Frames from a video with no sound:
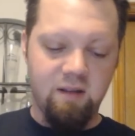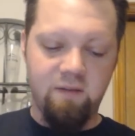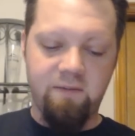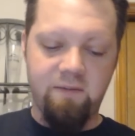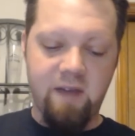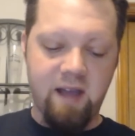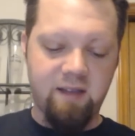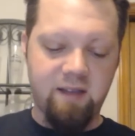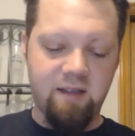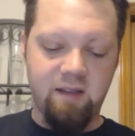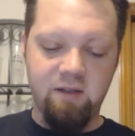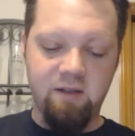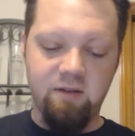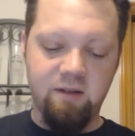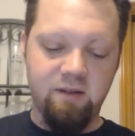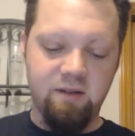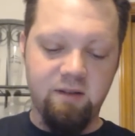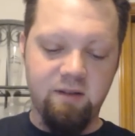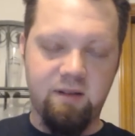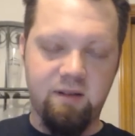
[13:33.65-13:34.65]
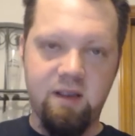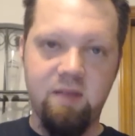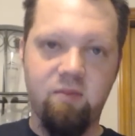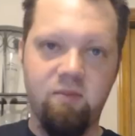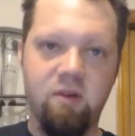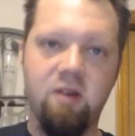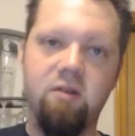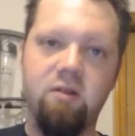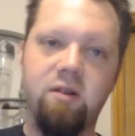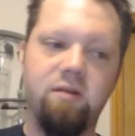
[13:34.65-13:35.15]
And the fact that you could just
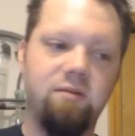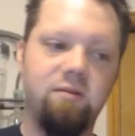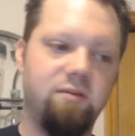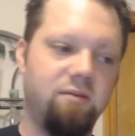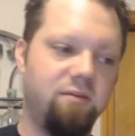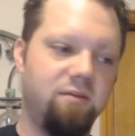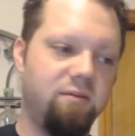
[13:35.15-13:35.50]
keep going.